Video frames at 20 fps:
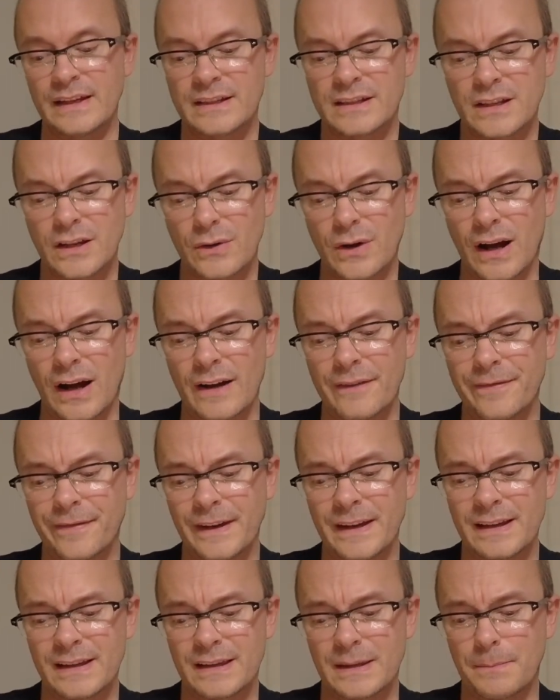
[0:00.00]
So I
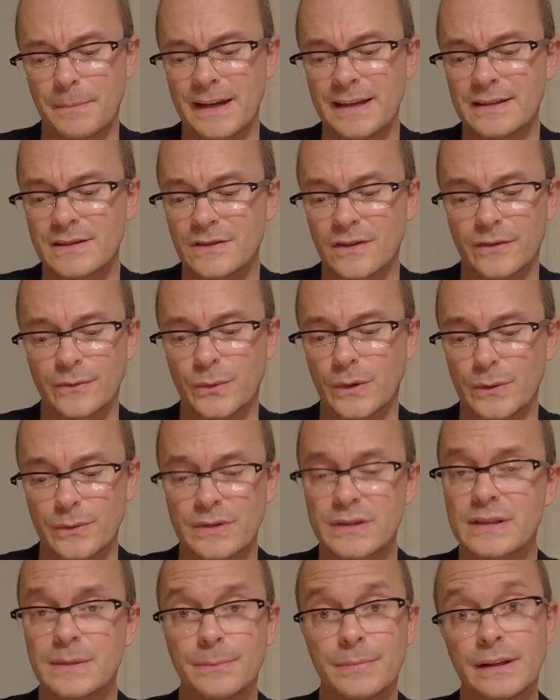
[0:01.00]
think the main software
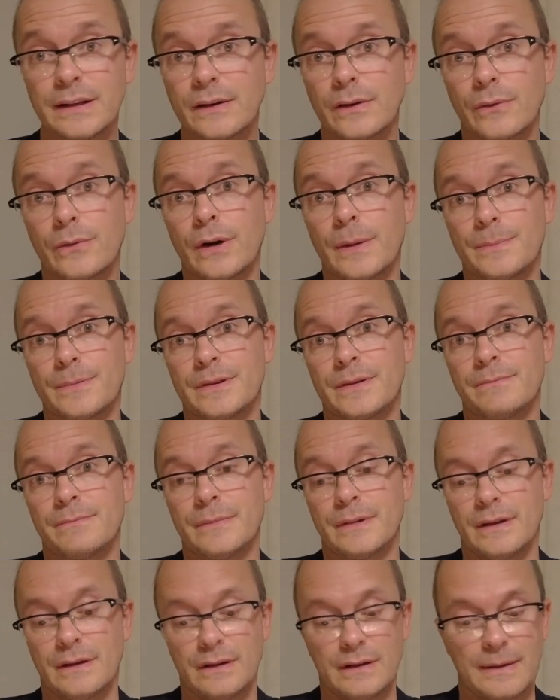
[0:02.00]
was simply corrupt.
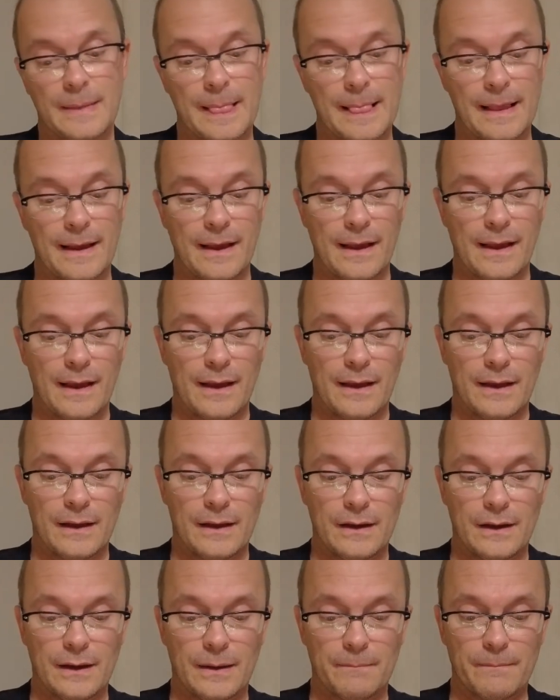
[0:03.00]

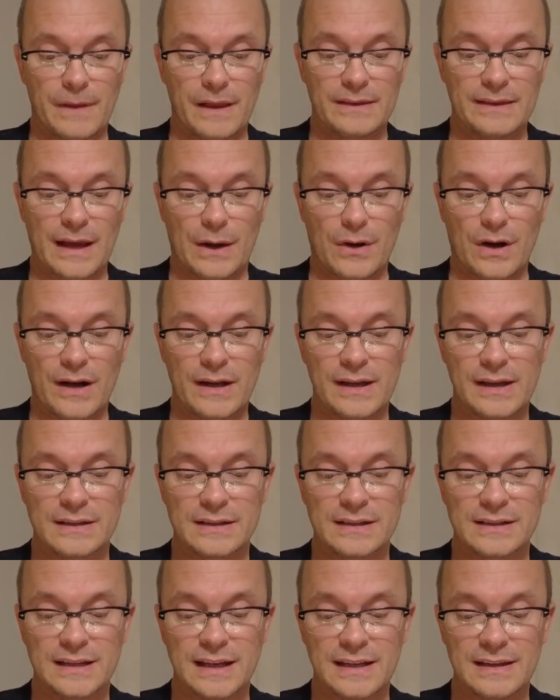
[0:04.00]
Now I
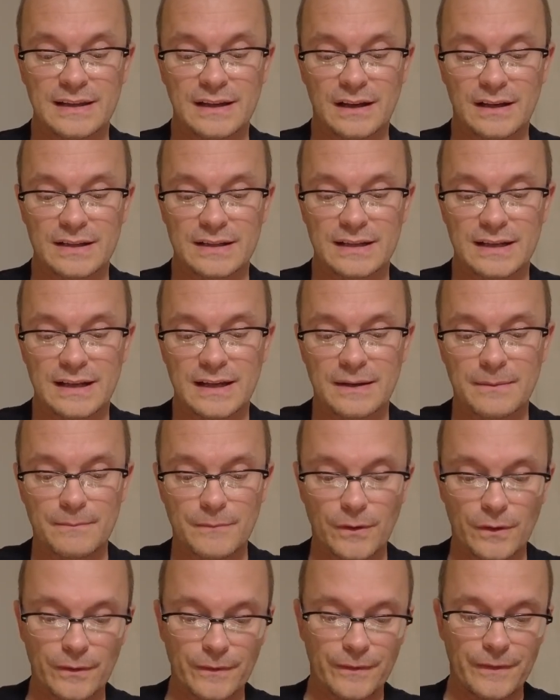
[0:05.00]
entertained the idea
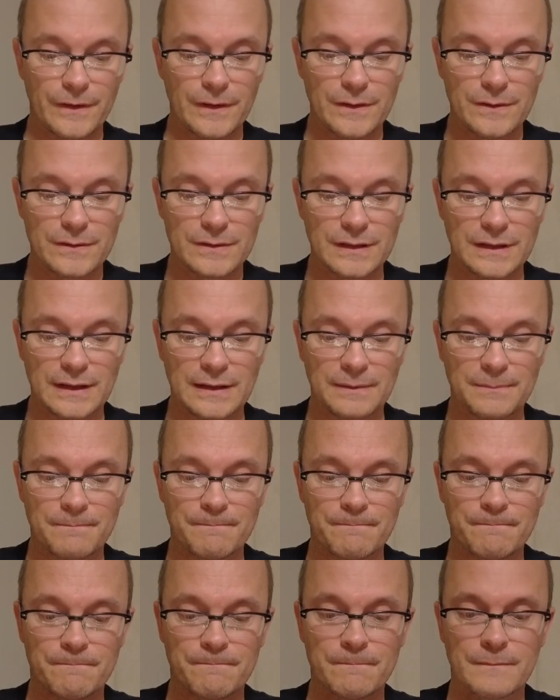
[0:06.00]
of using
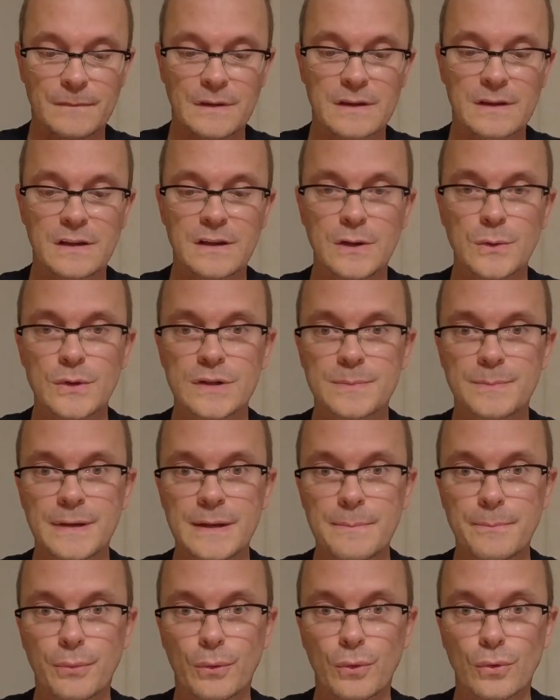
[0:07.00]
the
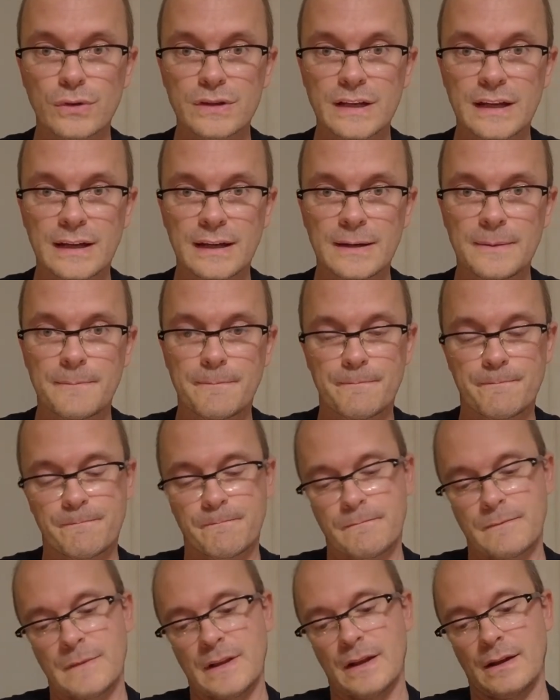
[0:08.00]
USB port here
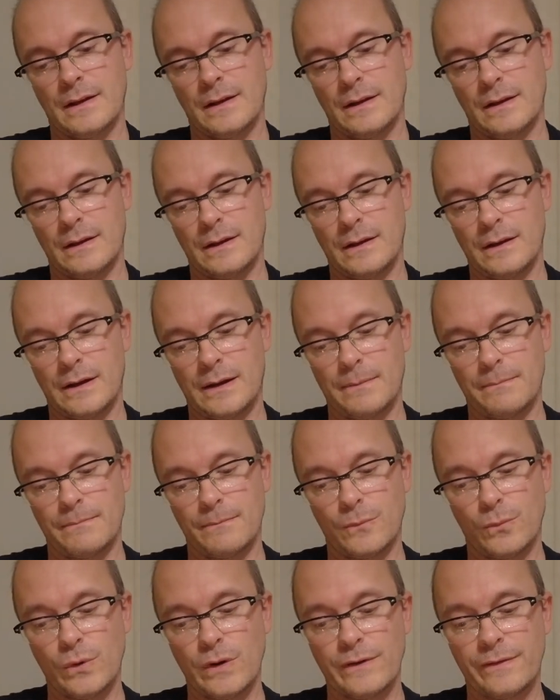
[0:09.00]

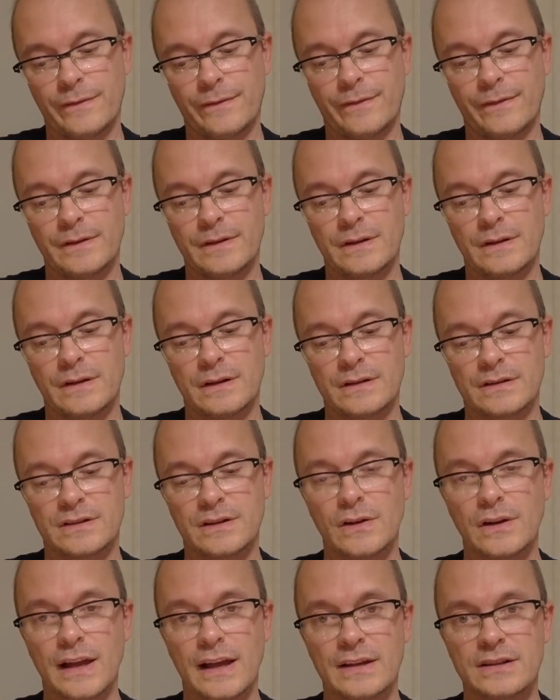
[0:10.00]
with
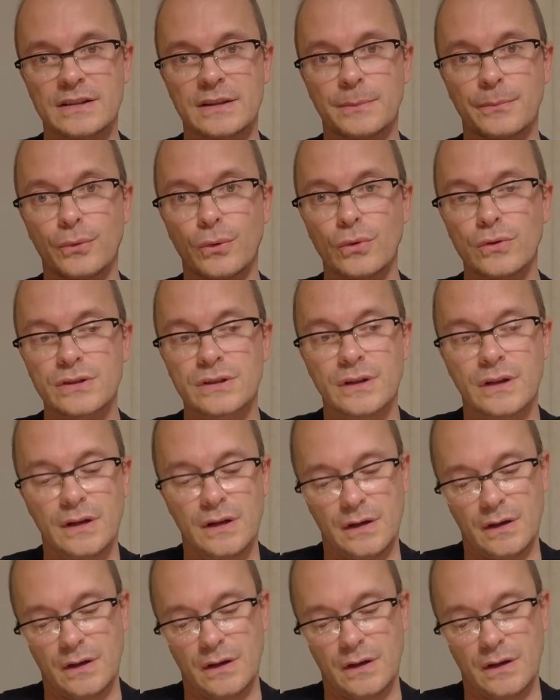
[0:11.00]
SolarEdge support.